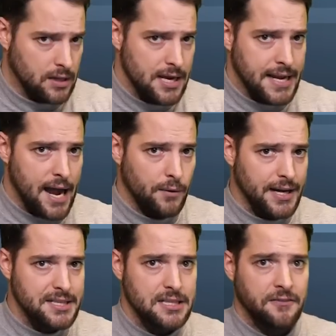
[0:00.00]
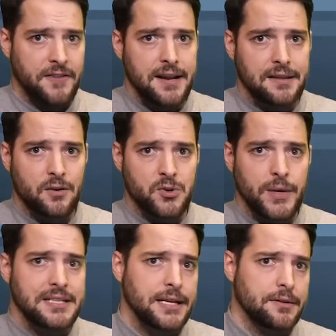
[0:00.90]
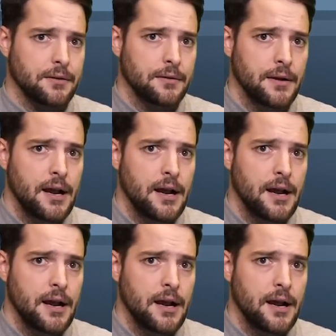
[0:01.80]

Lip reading: The account isn't defending their tweets either.